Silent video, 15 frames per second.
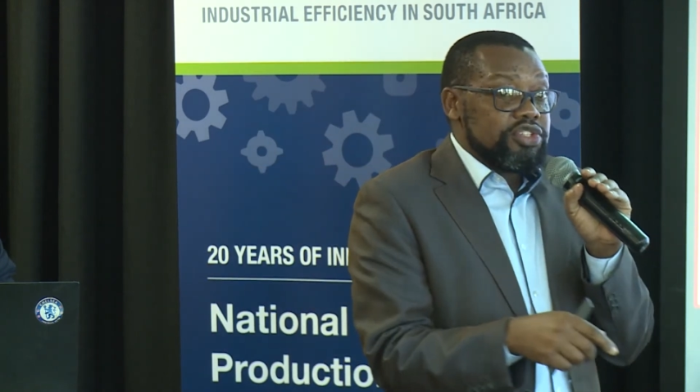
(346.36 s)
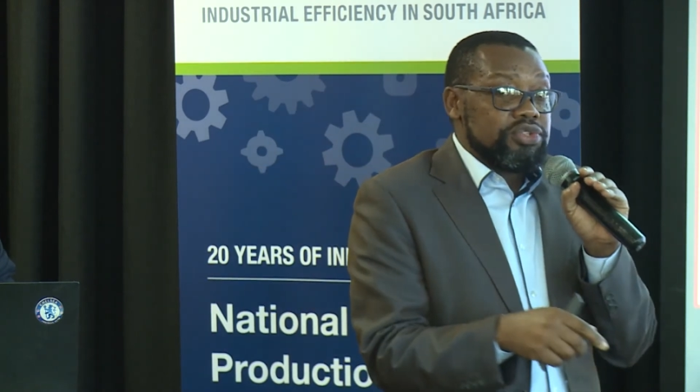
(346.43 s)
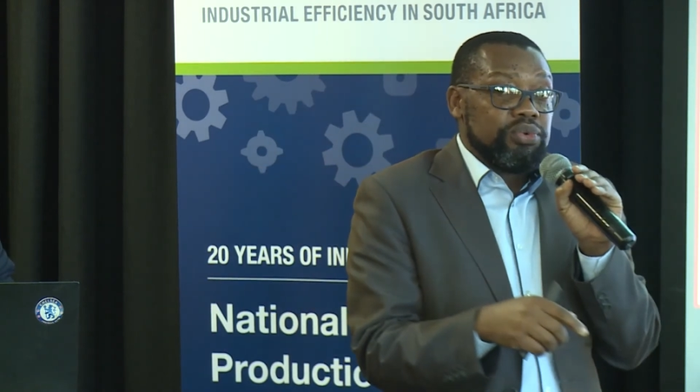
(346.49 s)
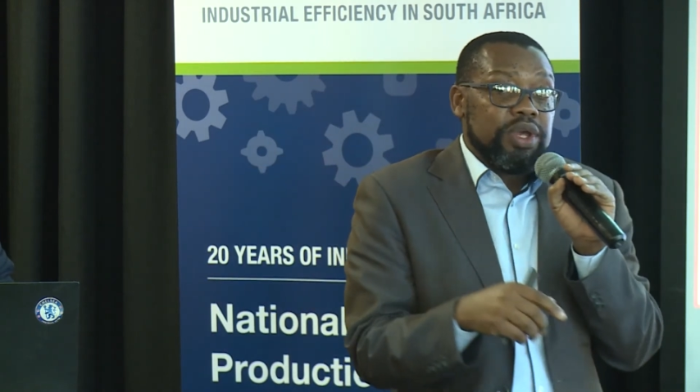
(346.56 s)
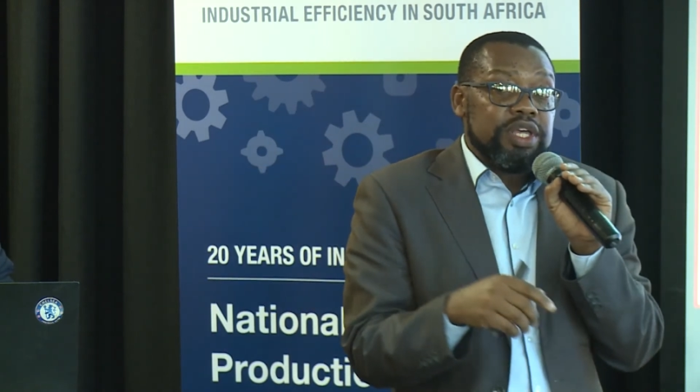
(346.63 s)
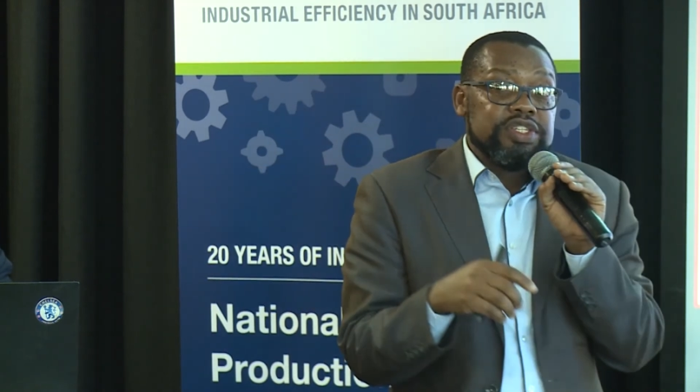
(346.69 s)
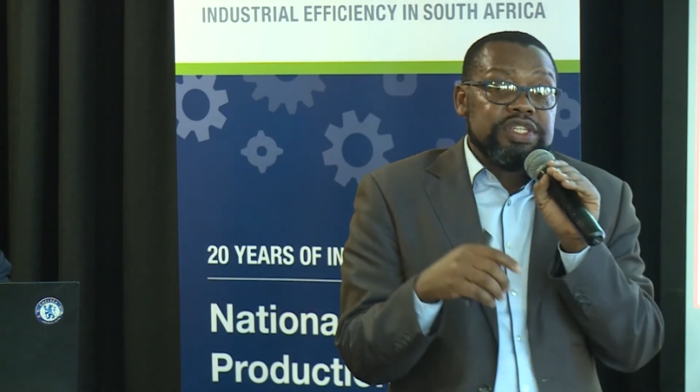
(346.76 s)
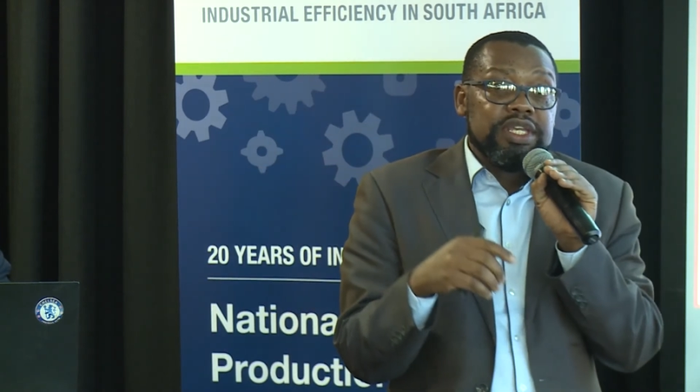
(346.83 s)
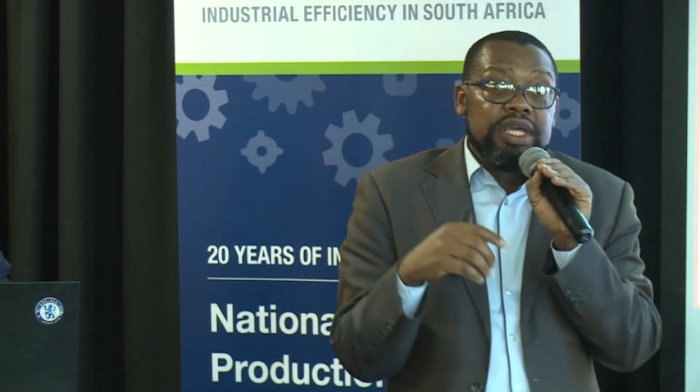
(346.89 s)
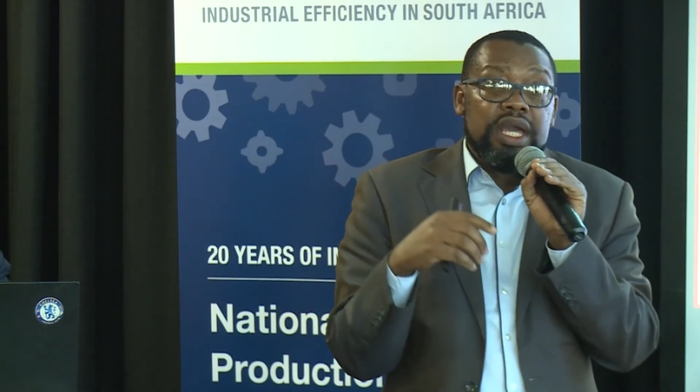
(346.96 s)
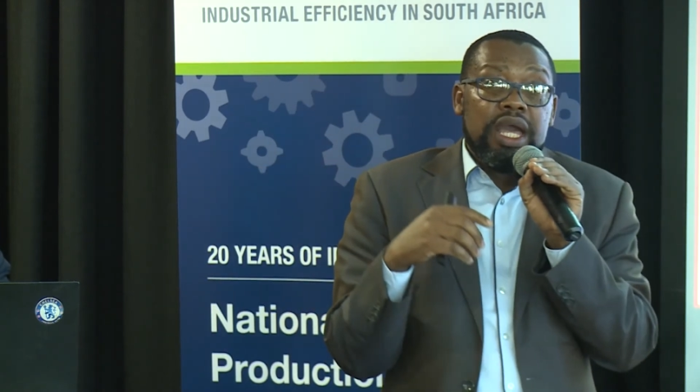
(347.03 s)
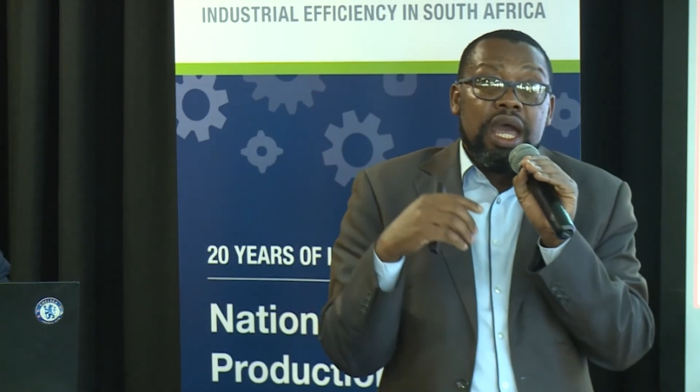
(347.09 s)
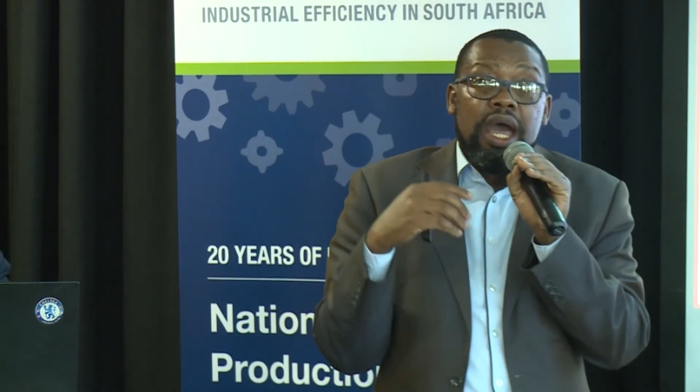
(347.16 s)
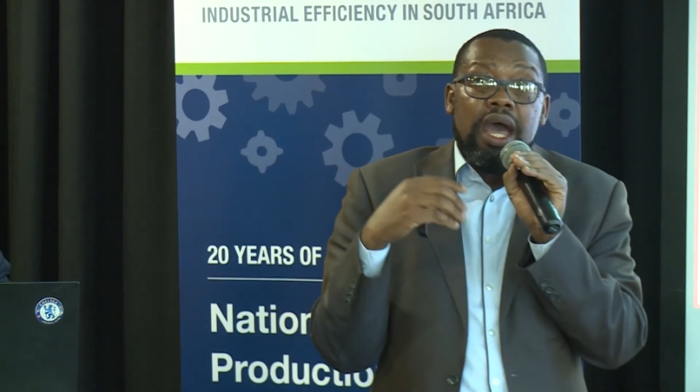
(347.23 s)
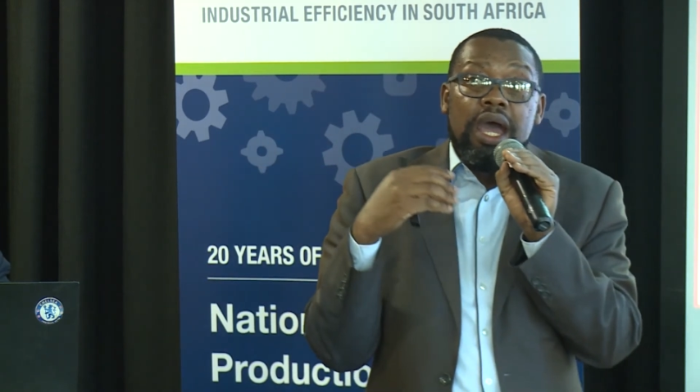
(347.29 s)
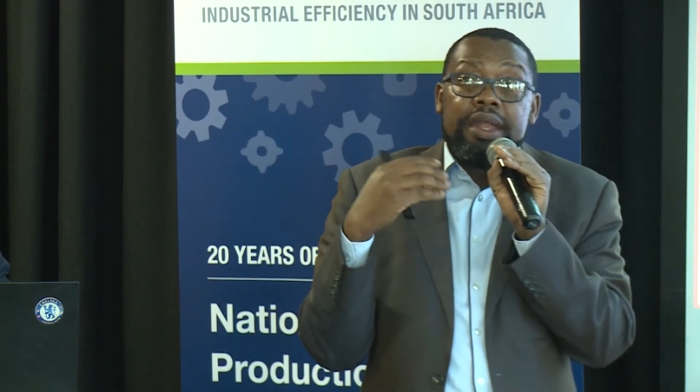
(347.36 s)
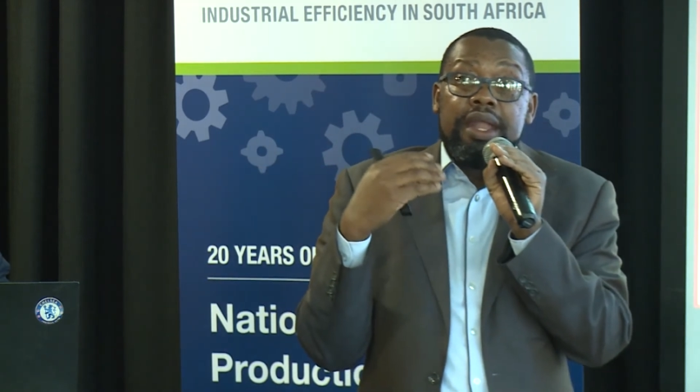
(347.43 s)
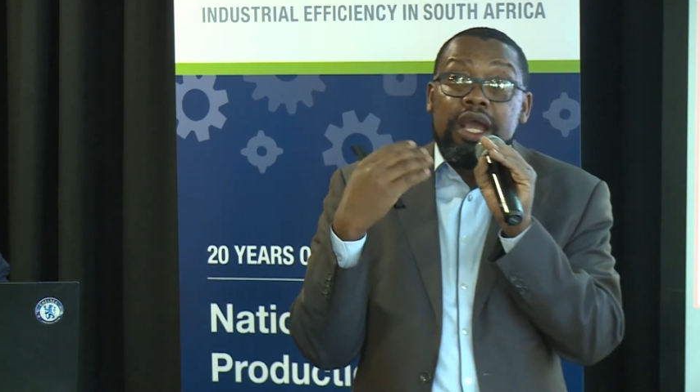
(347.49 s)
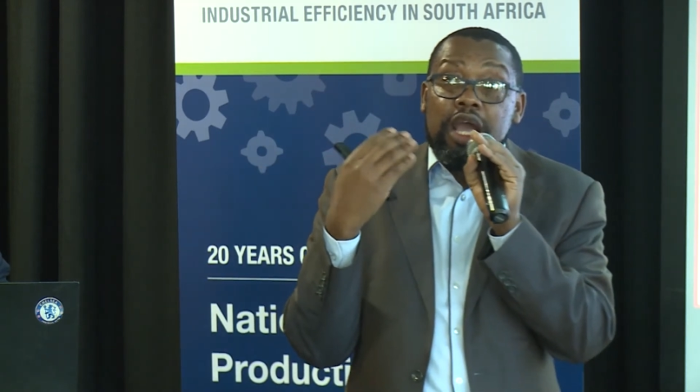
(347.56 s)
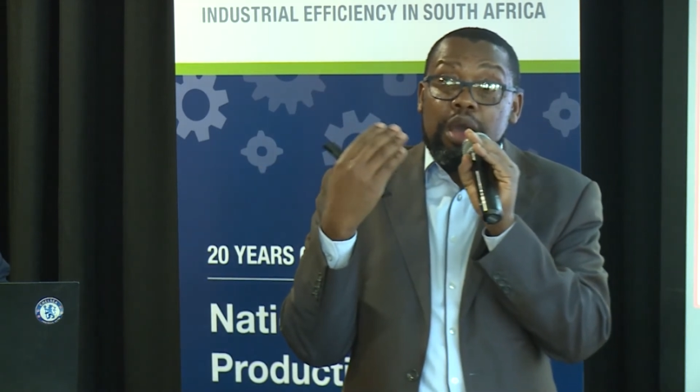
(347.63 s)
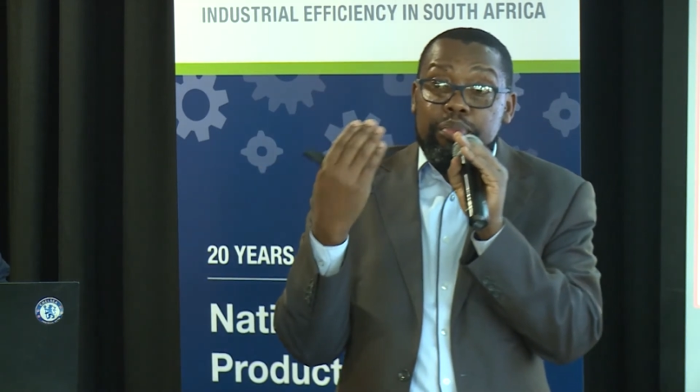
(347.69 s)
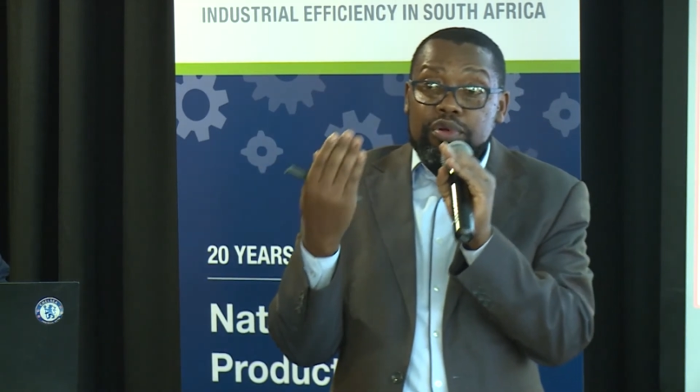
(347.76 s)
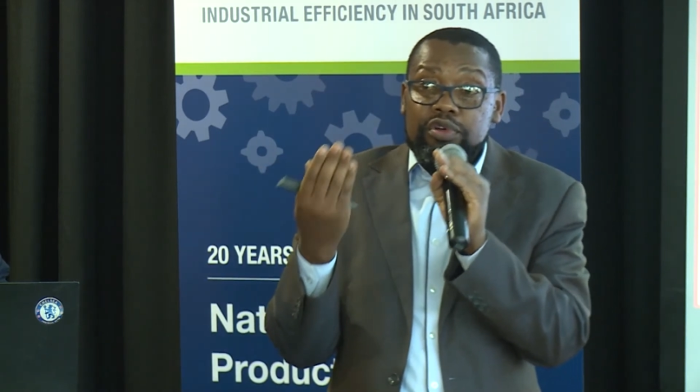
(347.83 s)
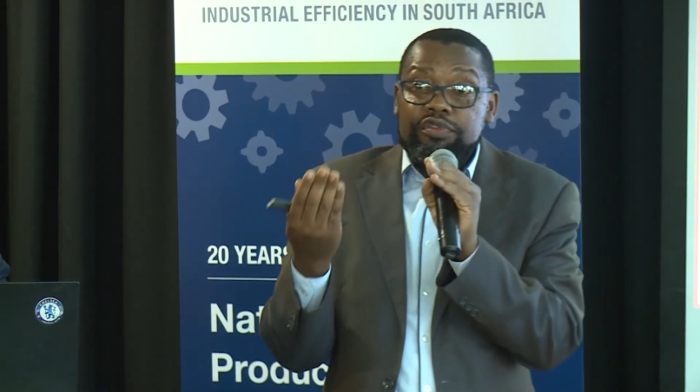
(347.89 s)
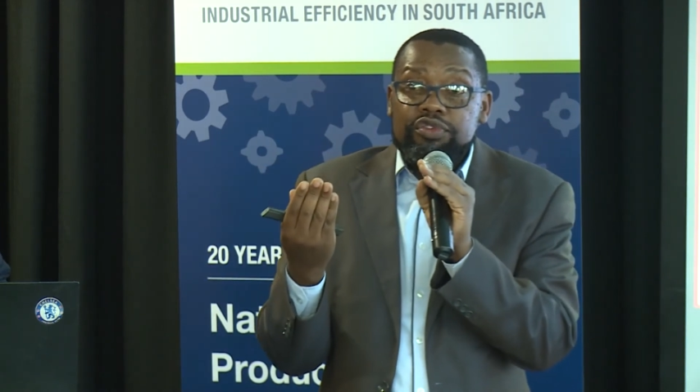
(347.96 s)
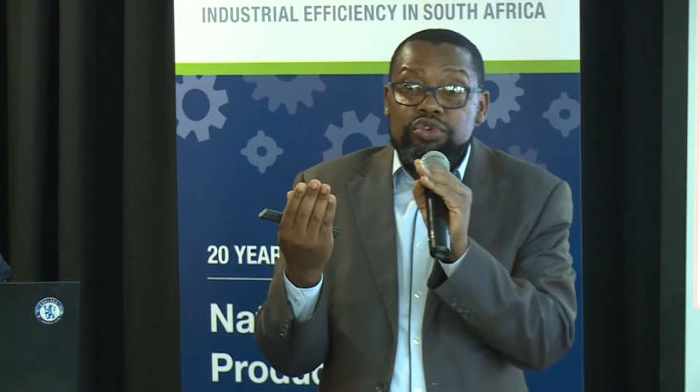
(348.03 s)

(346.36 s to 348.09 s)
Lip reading: raising, and a couple of